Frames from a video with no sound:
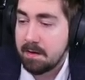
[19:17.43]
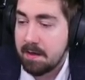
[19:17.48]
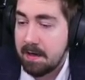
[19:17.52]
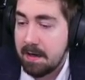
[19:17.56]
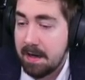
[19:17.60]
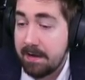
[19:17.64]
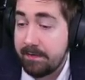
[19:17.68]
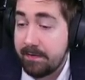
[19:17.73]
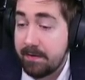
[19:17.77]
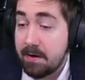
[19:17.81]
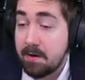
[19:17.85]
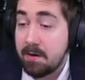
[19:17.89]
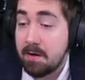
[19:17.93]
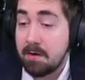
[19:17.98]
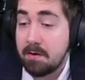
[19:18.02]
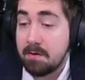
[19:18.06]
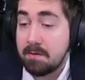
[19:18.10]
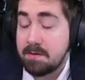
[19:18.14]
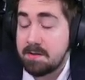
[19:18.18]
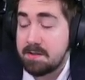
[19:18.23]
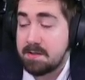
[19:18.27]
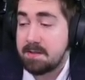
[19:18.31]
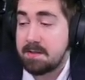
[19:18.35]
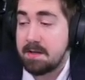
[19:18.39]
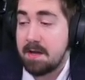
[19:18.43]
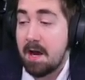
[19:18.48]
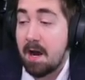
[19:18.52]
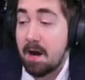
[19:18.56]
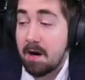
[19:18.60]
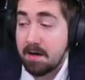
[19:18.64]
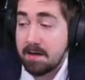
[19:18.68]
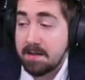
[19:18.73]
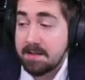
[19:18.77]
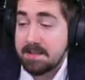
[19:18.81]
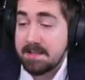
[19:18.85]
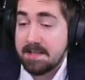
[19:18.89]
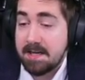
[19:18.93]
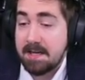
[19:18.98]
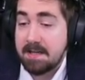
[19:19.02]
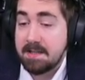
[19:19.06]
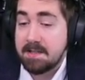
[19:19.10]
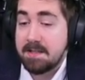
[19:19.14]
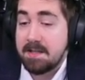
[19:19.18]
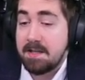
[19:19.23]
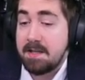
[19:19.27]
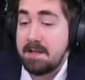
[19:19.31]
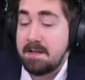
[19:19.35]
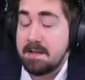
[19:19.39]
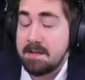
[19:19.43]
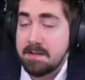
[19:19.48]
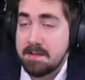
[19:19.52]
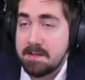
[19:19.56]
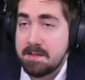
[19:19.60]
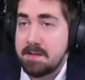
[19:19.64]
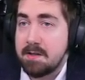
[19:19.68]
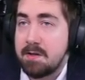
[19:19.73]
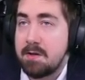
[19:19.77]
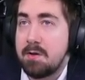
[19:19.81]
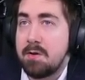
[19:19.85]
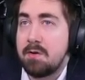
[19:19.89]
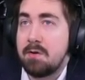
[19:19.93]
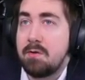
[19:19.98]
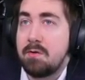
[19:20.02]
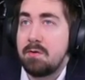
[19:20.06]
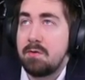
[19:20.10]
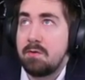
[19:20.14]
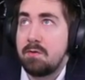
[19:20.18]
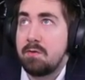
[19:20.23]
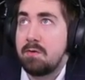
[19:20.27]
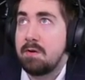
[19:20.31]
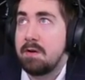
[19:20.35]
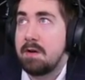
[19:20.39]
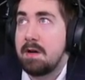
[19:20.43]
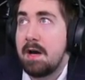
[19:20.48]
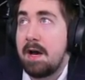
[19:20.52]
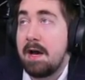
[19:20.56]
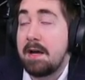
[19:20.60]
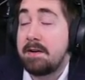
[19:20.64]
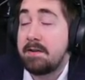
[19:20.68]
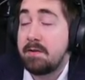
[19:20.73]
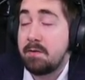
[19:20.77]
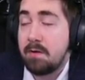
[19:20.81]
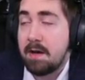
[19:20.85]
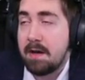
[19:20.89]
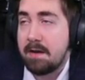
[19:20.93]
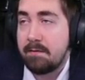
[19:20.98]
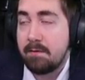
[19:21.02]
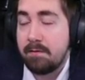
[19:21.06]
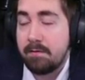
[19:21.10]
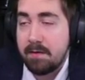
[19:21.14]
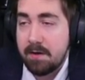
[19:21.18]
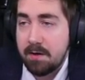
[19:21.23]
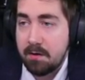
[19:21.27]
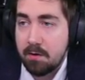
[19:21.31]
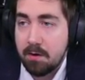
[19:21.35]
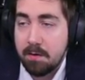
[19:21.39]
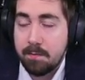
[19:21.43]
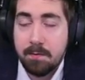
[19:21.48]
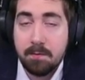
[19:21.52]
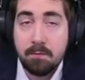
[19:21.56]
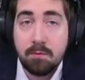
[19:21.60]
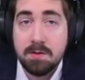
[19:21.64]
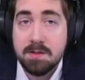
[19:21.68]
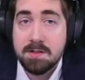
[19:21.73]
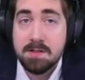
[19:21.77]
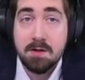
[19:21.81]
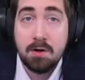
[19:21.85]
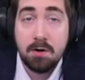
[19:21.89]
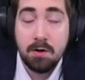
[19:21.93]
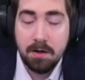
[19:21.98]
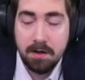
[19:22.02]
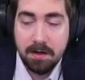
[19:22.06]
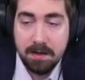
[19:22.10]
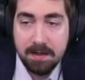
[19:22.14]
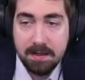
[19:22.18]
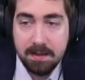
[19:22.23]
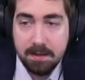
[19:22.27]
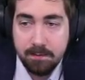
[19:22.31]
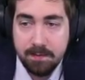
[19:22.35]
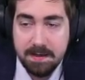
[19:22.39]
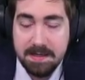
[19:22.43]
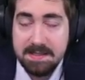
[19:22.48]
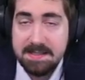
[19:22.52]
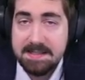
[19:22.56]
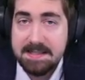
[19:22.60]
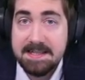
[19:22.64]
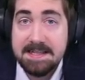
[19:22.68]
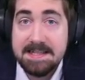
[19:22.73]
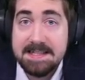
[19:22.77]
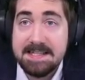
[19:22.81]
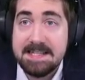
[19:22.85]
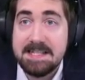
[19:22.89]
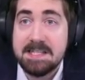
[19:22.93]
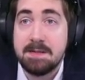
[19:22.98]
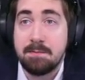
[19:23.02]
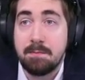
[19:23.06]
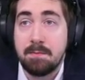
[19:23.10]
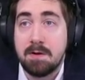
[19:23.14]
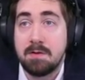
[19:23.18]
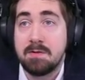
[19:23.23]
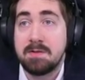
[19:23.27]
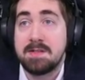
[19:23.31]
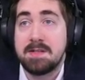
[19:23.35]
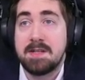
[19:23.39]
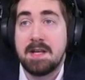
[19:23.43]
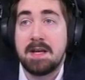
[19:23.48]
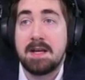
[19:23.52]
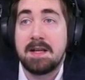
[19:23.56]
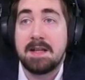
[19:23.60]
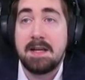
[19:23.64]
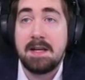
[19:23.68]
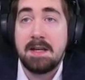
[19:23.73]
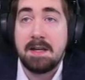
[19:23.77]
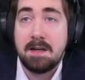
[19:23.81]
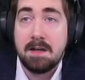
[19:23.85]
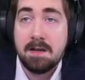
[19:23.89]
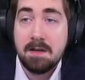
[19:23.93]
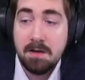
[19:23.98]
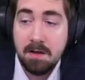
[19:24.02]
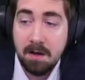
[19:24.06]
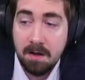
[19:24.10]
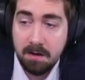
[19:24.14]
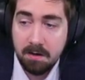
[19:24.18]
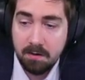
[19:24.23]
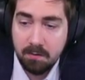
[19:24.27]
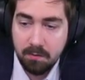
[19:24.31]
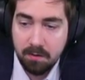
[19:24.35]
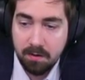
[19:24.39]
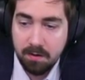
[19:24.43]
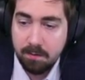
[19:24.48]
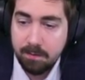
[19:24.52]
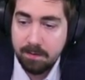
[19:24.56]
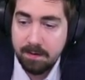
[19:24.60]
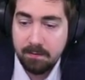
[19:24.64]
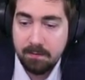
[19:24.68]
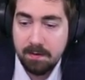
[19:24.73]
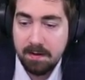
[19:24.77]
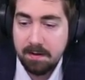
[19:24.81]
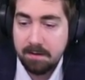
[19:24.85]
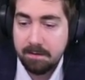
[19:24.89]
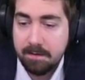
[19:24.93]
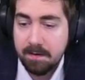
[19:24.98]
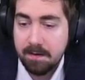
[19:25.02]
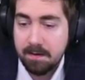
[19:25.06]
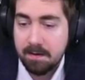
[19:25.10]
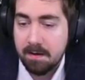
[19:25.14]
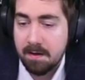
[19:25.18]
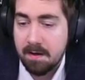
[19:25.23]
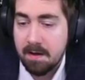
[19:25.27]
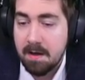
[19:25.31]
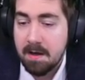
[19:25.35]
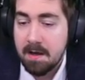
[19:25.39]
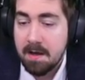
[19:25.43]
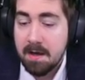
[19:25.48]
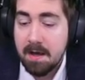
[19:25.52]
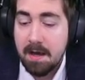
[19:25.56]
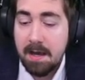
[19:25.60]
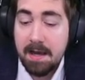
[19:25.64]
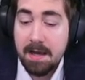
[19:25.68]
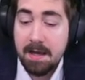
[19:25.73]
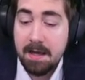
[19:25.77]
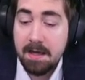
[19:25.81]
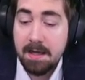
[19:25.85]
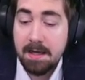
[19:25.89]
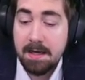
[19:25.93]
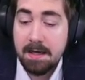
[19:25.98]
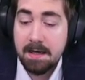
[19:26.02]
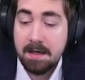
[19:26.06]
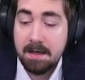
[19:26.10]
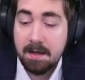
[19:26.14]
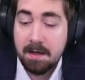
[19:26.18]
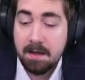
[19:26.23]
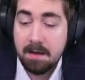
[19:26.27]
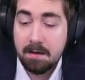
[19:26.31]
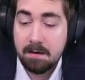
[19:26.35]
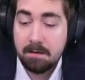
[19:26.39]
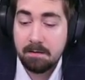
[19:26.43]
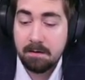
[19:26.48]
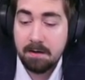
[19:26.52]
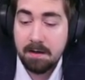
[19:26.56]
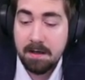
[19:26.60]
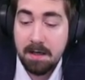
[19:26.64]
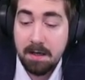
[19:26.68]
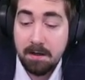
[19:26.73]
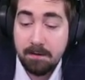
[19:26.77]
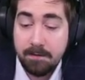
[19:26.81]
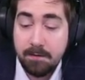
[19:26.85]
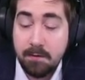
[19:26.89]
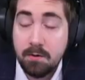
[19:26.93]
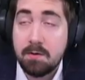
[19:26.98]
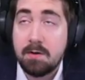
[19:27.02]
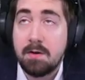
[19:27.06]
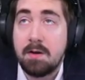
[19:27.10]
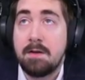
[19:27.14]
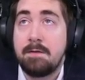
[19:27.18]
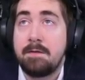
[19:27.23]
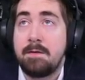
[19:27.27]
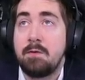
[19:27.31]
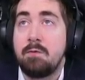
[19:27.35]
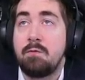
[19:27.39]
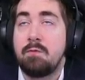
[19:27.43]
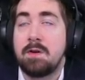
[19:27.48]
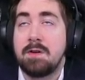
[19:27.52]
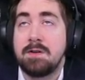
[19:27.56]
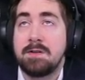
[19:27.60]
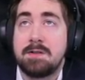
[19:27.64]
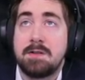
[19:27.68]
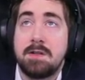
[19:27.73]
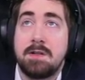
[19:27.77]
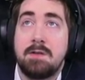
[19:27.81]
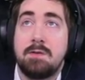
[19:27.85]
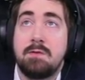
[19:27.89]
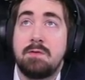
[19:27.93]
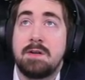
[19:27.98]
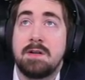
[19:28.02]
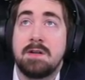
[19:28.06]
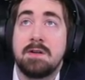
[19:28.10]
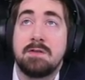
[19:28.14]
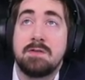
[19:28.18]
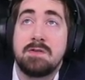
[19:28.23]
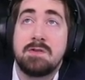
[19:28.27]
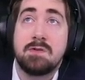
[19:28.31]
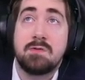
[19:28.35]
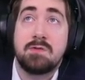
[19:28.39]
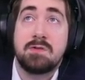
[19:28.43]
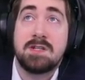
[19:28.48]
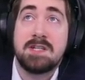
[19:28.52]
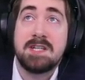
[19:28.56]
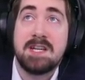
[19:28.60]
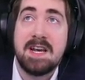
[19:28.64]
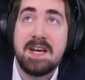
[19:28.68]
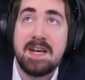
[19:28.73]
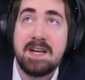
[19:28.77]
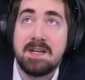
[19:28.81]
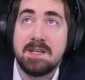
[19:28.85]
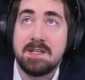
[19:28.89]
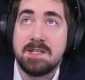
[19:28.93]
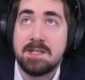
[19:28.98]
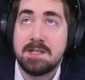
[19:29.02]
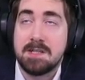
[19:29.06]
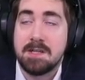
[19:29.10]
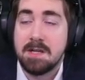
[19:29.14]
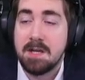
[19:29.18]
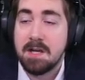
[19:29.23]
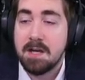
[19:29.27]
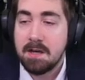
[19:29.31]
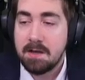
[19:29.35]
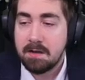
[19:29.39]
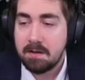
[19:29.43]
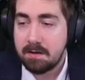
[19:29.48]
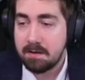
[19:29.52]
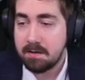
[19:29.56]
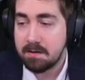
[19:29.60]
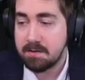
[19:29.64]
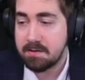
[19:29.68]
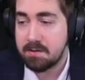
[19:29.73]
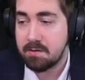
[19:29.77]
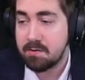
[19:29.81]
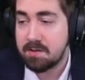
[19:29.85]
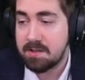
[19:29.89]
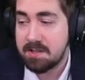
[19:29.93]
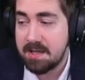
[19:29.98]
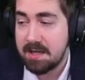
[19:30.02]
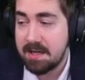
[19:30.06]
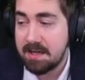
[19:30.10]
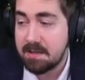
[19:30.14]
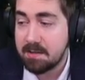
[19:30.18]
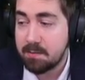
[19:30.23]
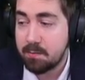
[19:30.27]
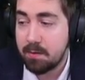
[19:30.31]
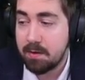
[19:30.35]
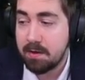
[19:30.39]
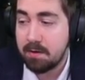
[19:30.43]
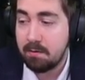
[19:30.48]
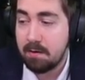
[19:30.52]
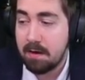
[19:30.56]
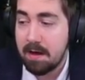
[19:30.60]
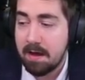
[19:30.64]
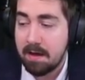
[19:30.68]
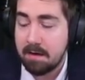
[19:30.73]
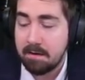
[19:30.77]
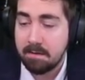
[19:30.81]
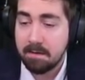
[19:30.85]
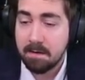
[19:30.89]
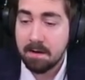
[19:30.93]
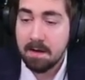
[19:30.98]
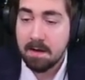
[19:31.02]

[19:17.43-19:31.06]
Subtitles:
And the nodes are changing, so I do have a video up on what's currently the best, and this is most likely not going to be relevant. And if you want to, you can also change. You can also change what you have